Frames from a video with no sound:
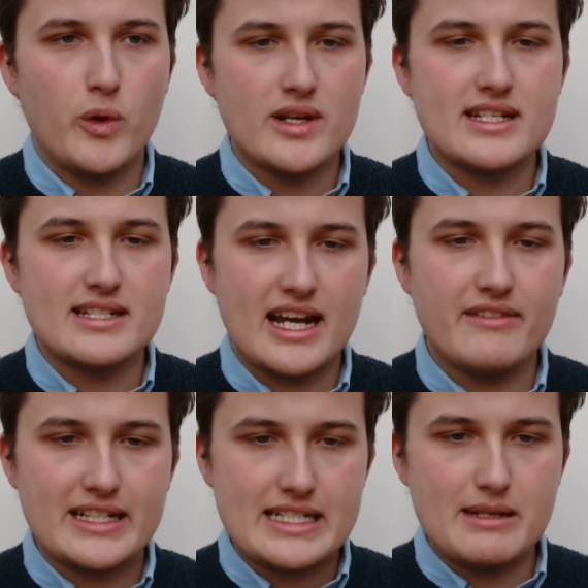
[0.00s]
wasn't
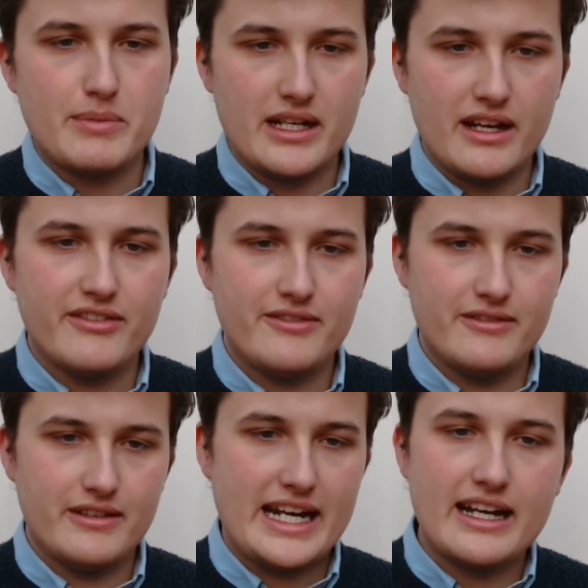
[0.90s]
diving deep enough.
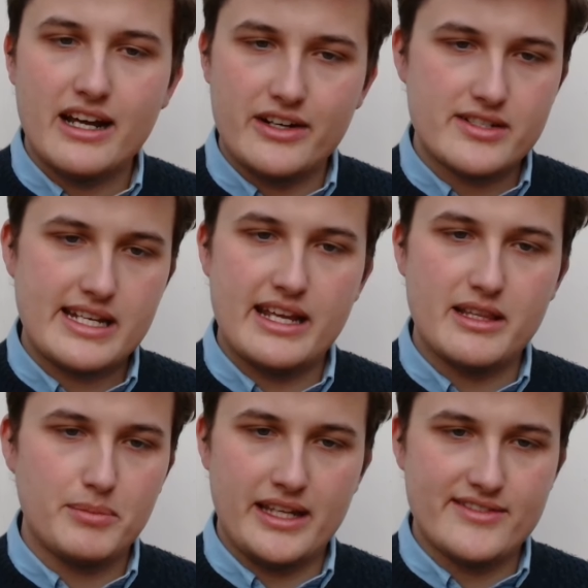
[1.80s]
I didn't understand
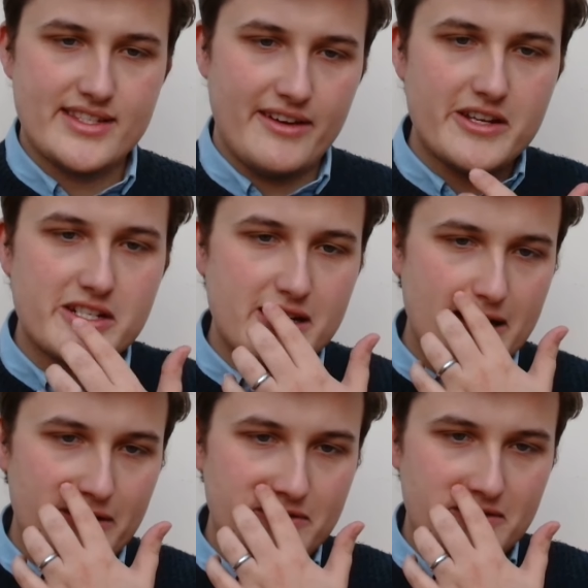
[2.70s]
the plan of salvation
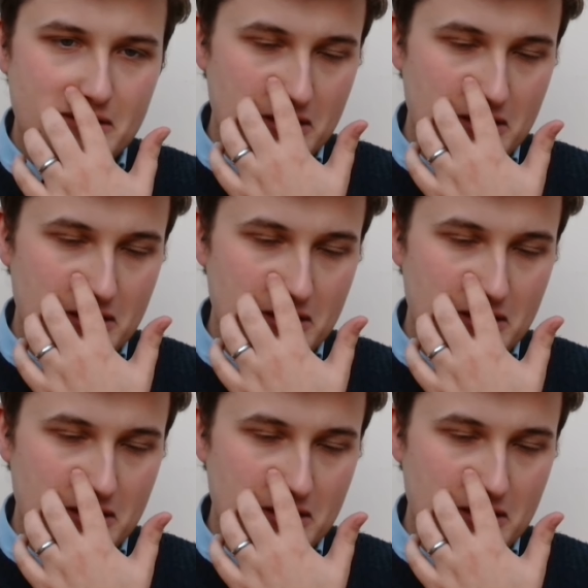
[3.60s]
enough